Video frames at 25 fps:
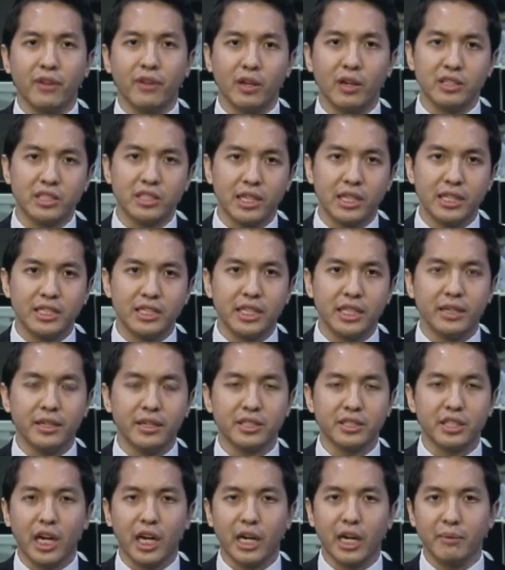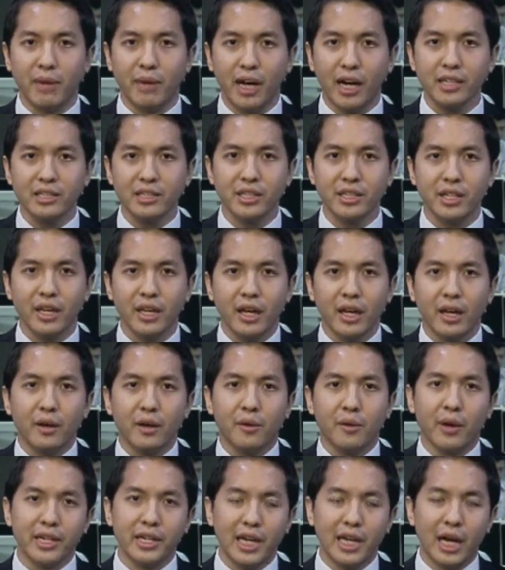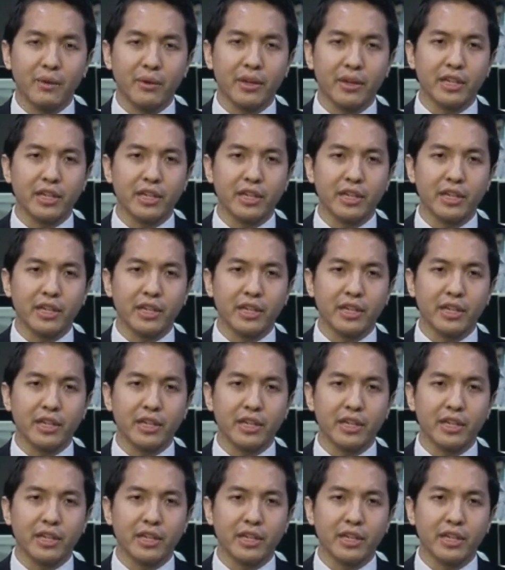a volatility in the Thai baht. Right now,